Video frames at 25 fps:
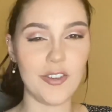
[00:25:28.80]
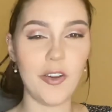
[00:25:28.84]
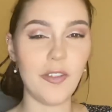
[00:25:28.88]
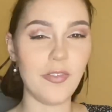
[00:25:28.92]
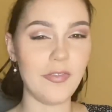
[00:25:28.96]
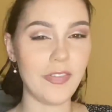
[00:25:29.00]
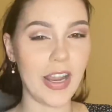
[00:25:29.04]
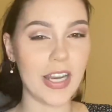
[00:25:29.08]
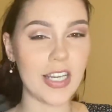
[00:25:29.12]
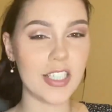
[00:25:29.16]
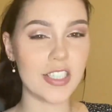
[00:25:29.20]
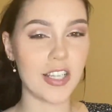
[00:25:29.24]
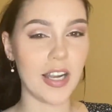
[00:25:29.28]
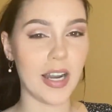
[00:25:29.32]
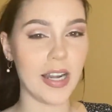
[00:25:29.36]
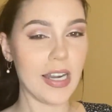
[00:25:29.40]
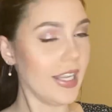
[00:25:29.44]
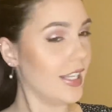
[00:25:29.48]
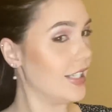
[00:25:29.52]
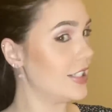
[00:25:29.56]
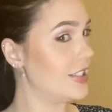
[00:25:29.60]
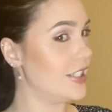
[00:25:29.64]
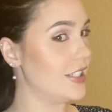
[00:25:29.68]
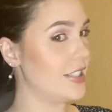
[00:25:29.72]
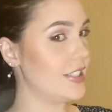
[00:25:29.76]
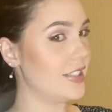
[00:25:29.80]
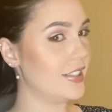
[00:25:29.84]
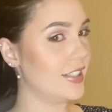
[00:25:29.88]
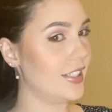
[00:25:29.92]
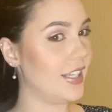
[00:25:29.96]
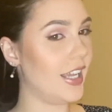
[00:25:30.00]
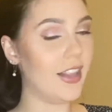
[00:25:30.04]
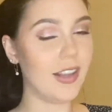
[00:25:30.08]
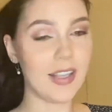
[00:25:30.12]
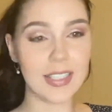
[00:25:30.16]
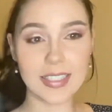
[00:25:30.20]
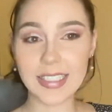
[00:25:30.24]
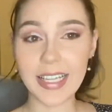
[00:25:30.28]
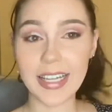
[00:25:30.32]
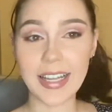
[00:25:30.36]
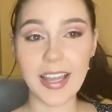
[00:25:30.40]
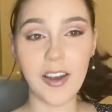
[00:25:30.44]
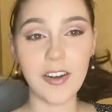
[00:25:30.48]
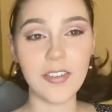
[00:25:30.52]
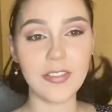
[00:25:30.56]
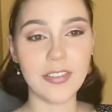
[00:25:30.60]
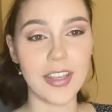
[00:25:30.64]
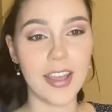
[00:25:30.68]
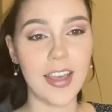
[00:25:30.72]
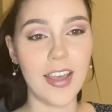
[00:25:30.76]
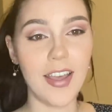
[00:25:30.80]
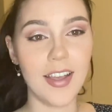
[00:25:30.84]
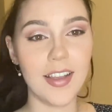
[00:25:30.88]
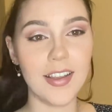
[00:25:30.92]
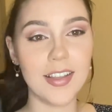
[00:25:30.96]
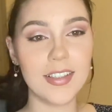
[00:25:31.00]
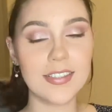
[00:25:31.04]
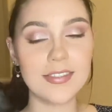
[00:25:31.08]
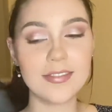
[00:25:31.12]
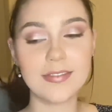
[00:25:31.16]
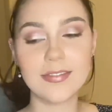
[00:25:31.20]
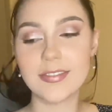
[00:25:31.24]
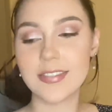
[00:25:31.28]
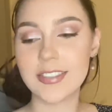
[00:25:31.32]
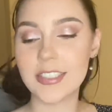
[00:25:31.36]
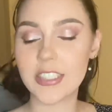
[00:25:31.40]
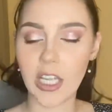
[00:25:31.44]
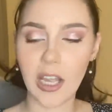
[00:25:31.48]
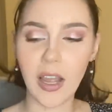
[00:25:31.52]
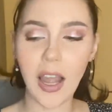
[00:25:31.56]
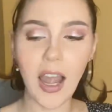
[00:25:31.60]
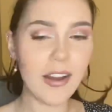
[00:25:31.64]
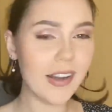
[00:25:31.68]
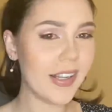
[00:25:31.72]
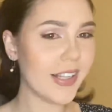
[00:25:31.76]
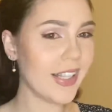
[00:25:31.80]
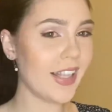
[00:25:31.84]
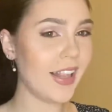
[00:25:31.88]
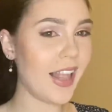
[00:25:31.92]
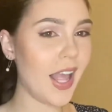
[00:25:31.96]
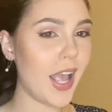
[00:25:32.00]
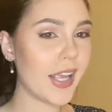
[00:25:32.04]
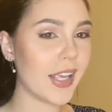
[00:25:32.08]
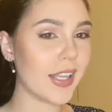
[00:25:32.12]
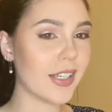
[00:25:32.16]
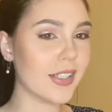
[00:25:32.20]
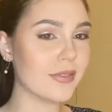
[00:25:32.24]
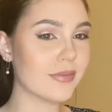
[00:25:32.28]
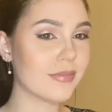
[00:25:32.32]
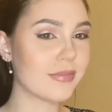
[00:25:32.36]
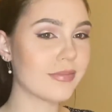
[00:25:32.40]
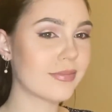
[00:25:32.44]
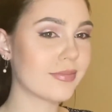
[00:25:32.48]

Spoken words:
fake shiny. It's just, it looks like healthy hair. So I really like it.